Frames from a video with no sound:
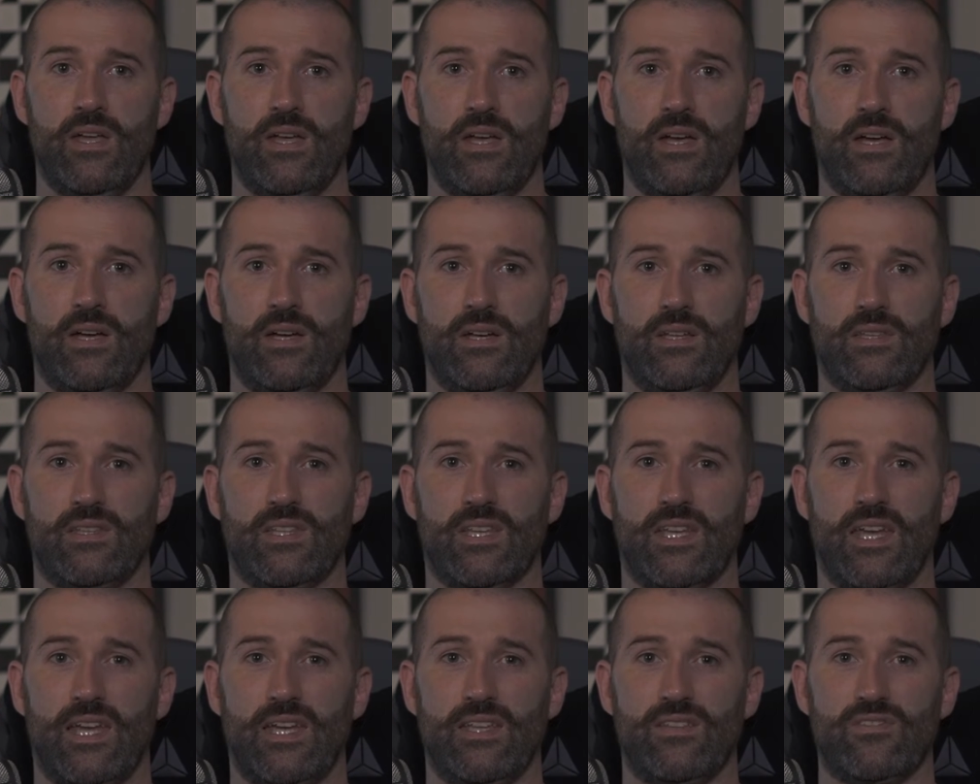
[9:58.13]
And the
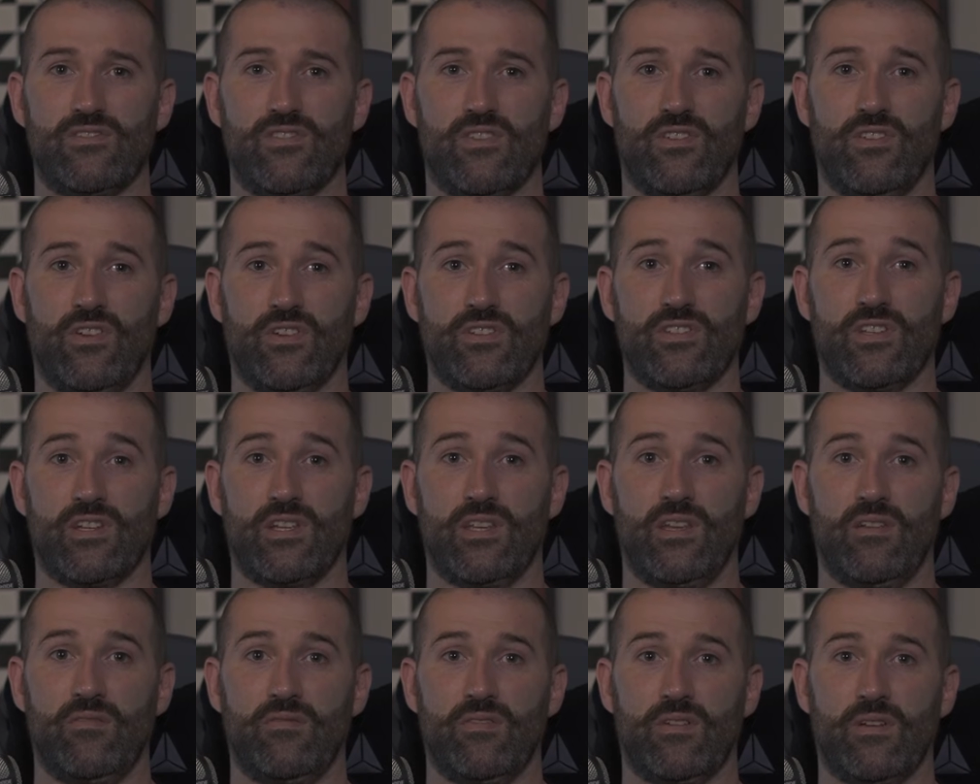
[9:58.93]
gains are not
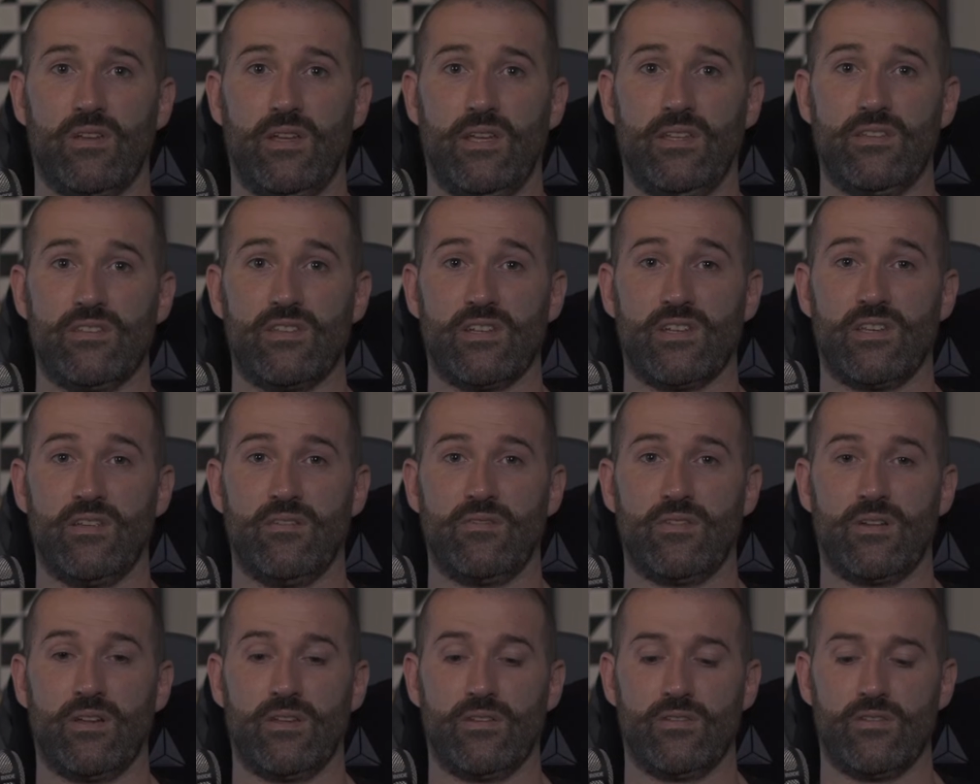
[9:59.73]

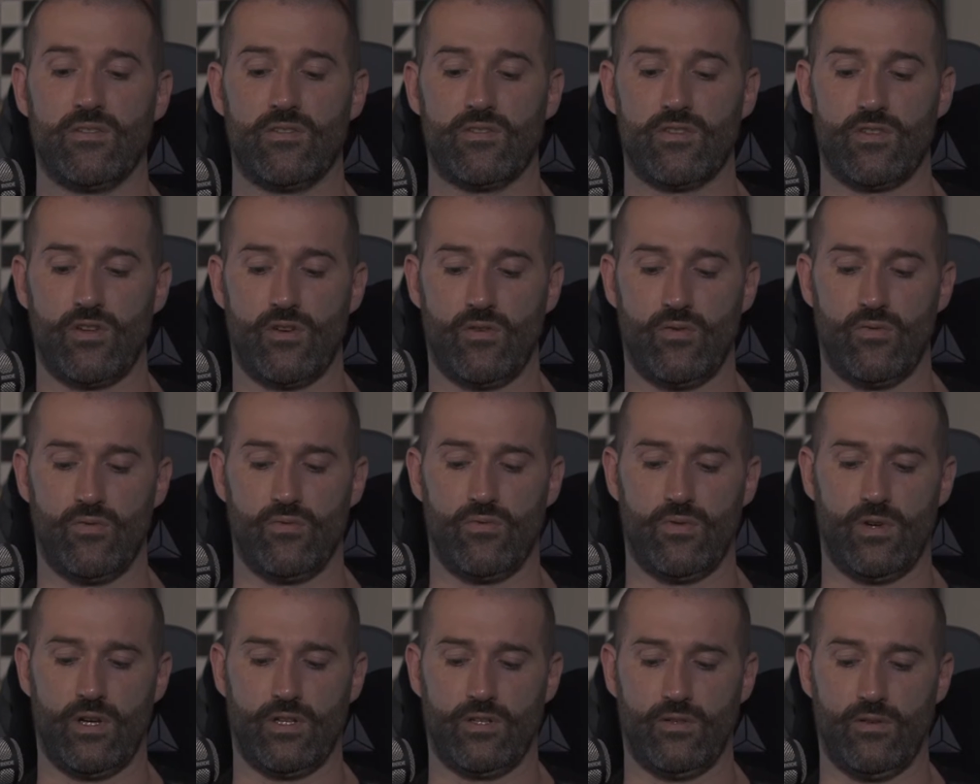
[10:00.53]
insignificant.
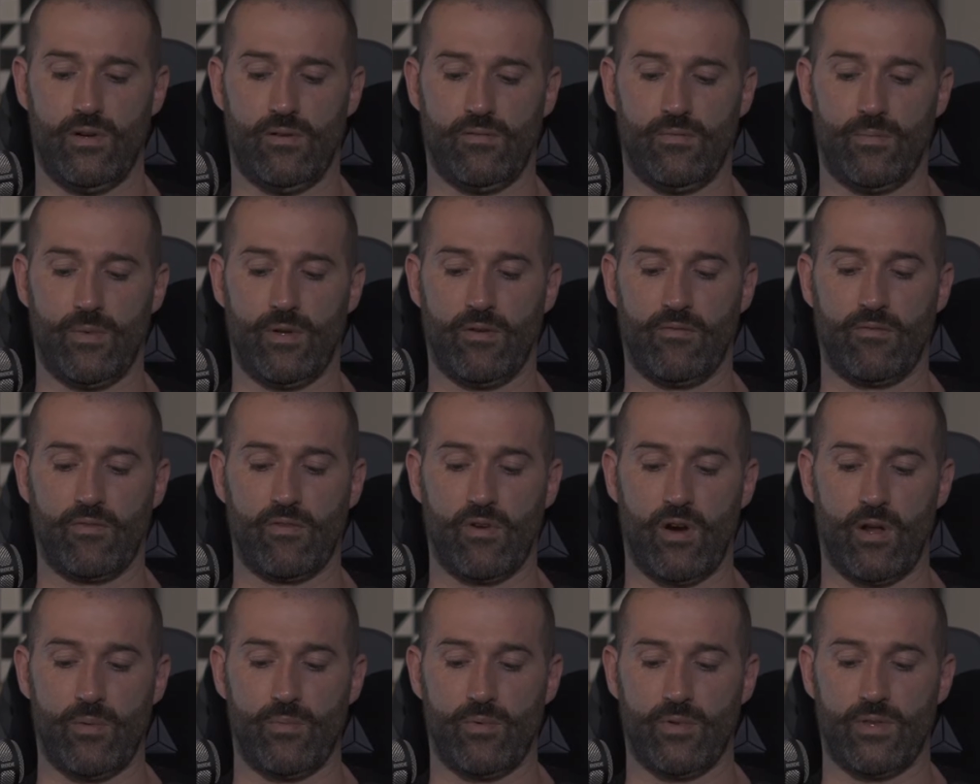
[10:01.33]
So I do have a bit of a
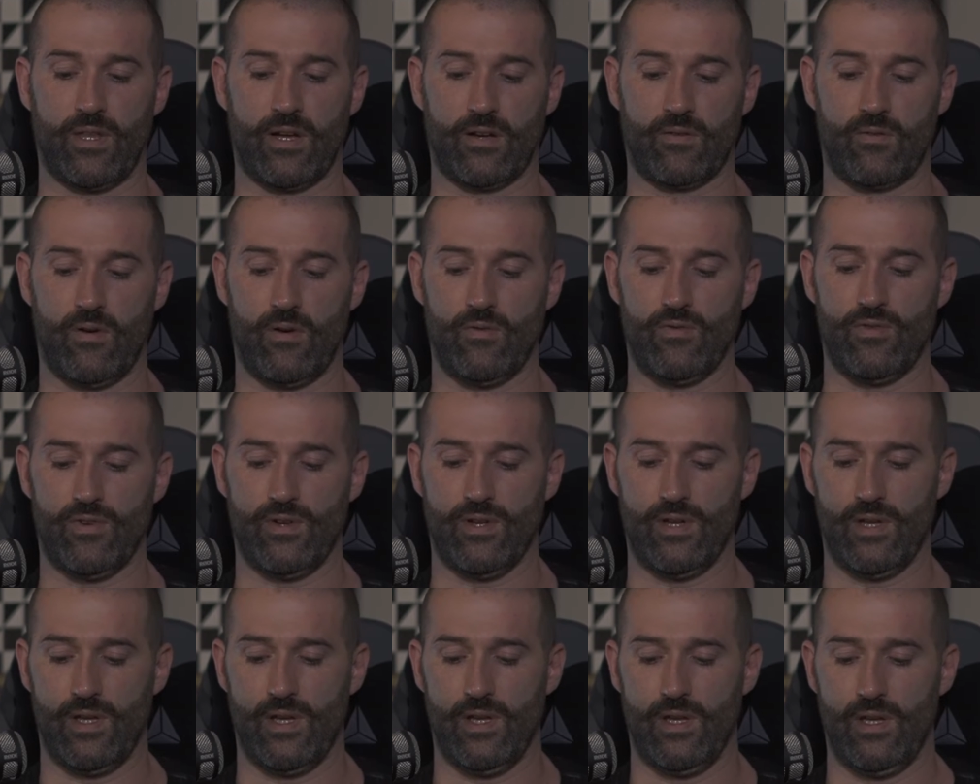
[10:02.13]
gripe with that quote.
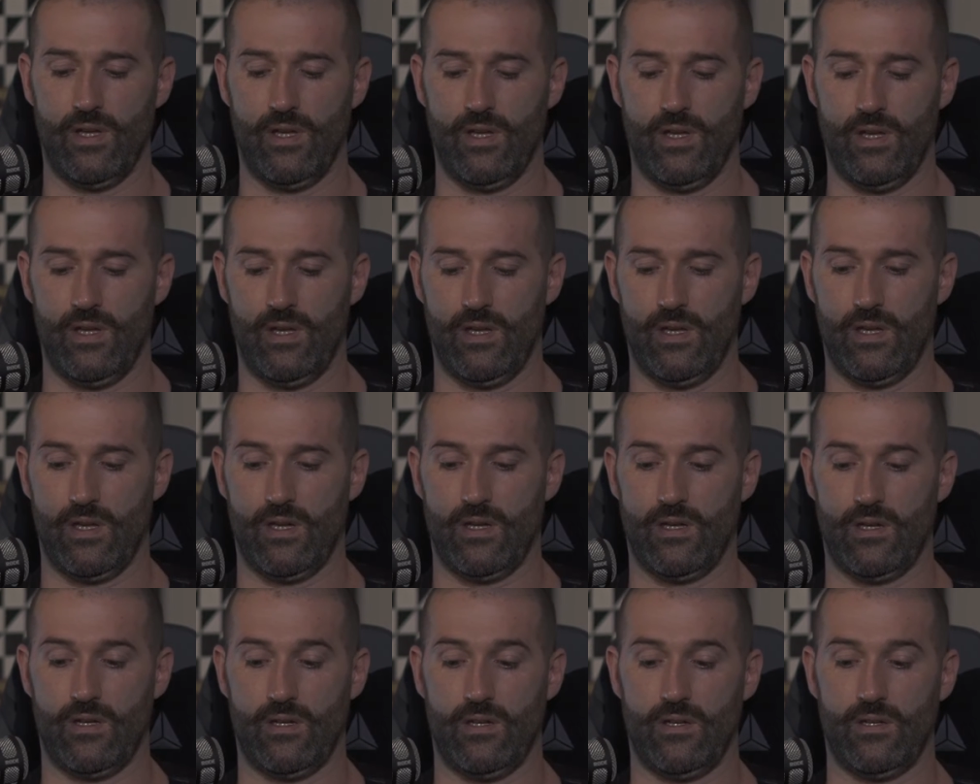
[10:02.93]

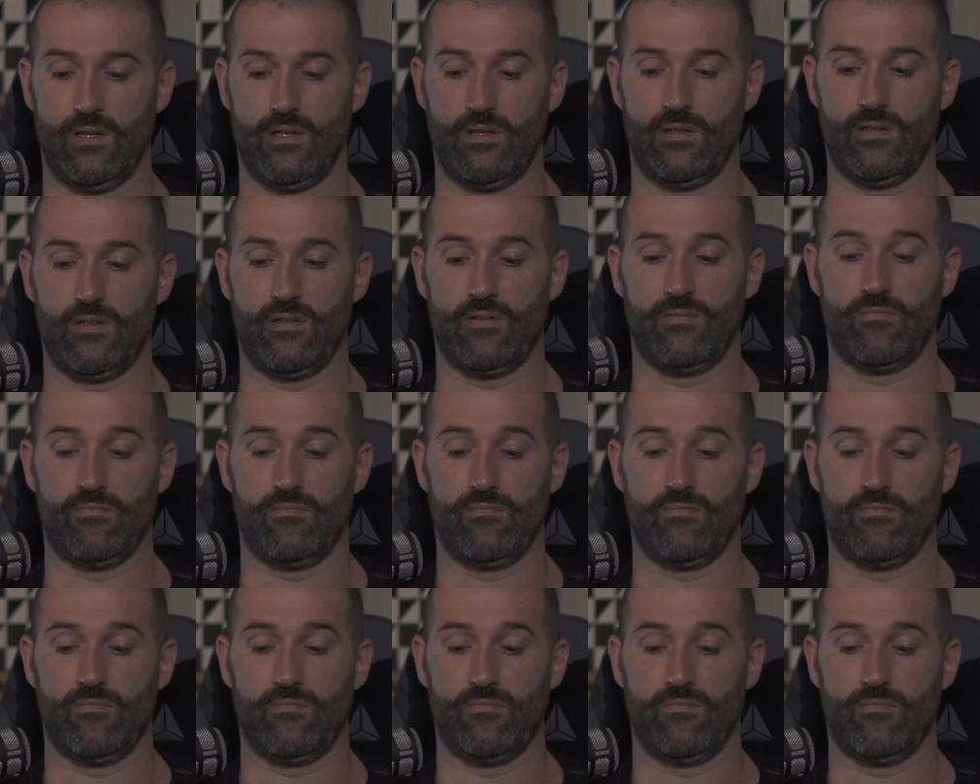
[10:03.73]
And